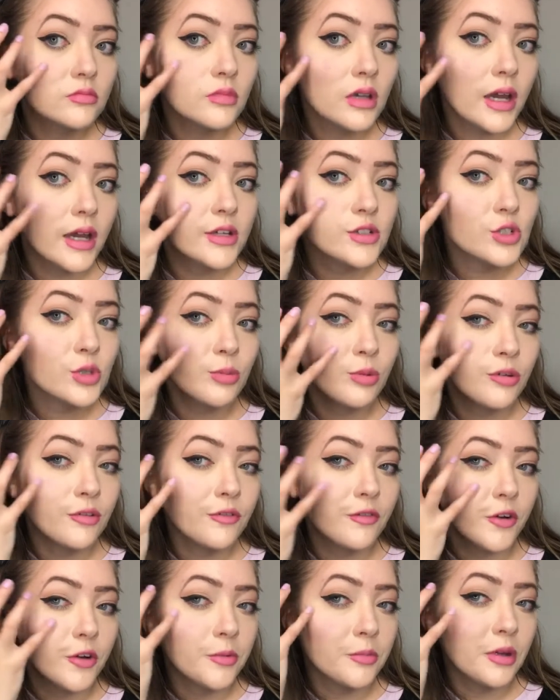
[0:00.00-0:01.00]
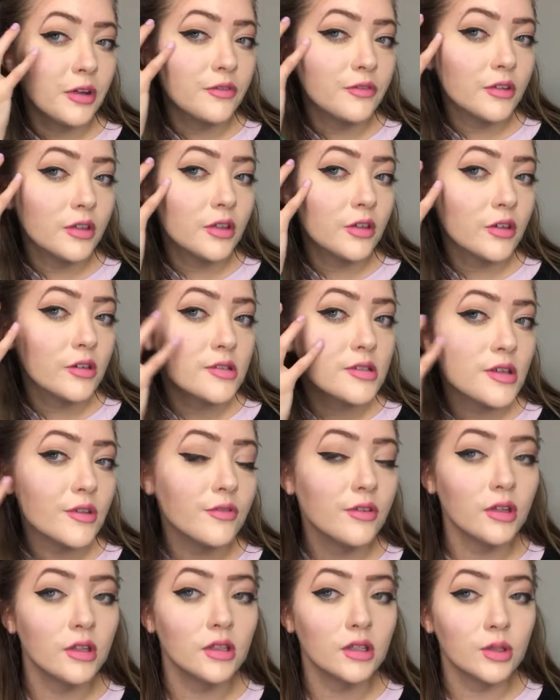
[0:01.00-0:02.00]
I actually prefer my fingers, I
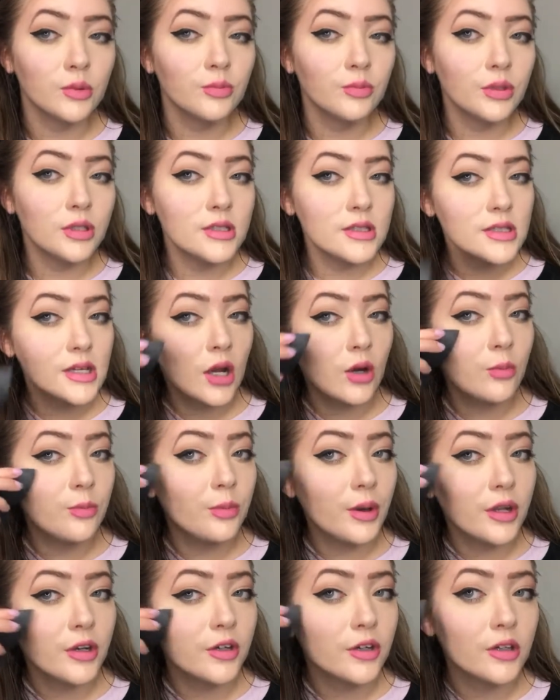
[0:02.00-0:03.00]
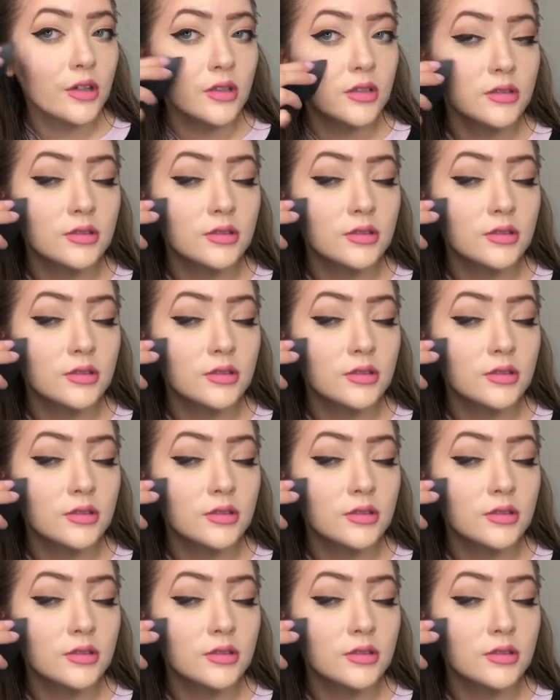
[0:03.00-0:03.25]
feel like it blends out better.